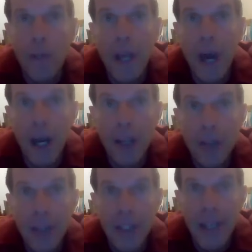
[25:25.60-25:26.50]
the
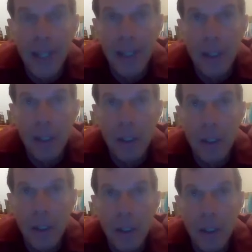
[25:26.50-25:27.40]
onset date
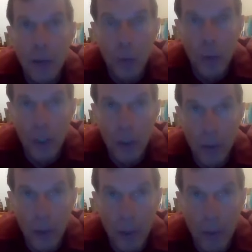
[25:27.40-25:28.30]
is really
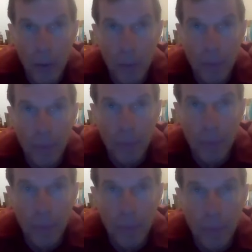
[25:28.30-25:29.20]
critical
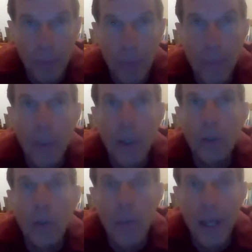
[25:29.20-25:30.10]

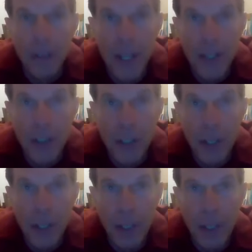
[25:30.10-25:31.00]
to pay
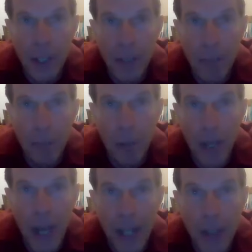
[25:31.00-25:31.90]
attention and put
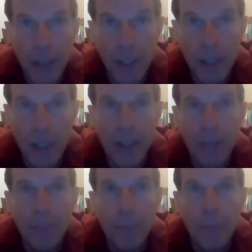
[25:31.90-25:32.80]
an accurate date
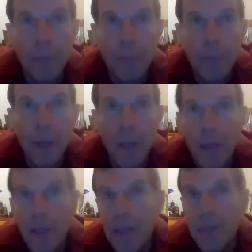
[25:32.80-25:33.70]
down.
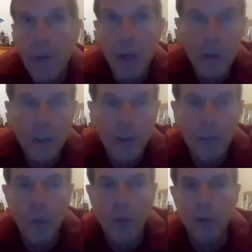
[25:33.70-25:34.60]
The most
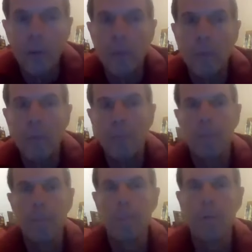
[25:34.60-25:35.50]
important
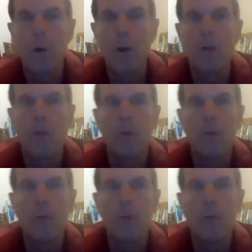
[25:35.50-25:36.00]
part of the